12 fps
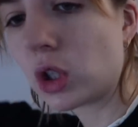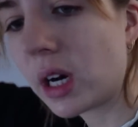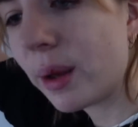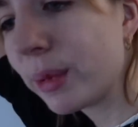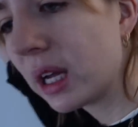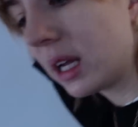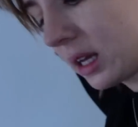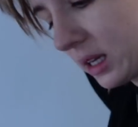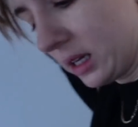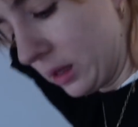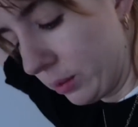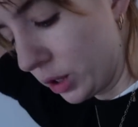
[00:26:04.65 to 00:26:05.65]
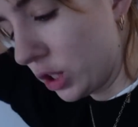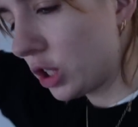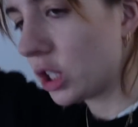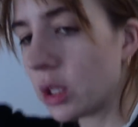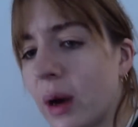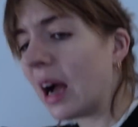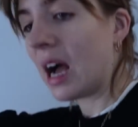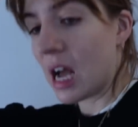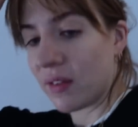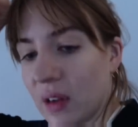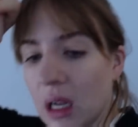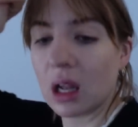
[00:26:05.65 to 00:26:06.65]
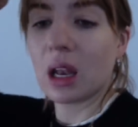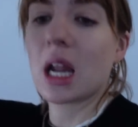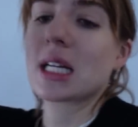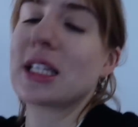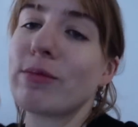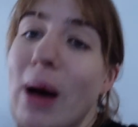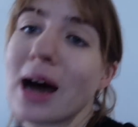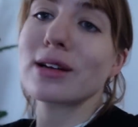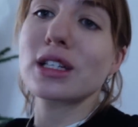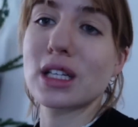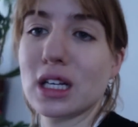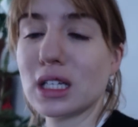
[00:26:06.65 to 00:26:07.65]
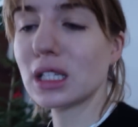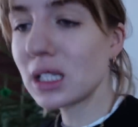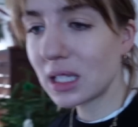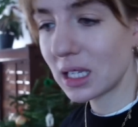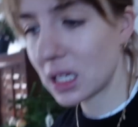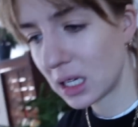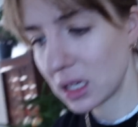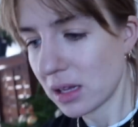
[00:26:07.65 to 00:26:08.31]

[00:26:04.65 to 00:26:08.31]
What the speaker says: trip, but do have lots of parcels.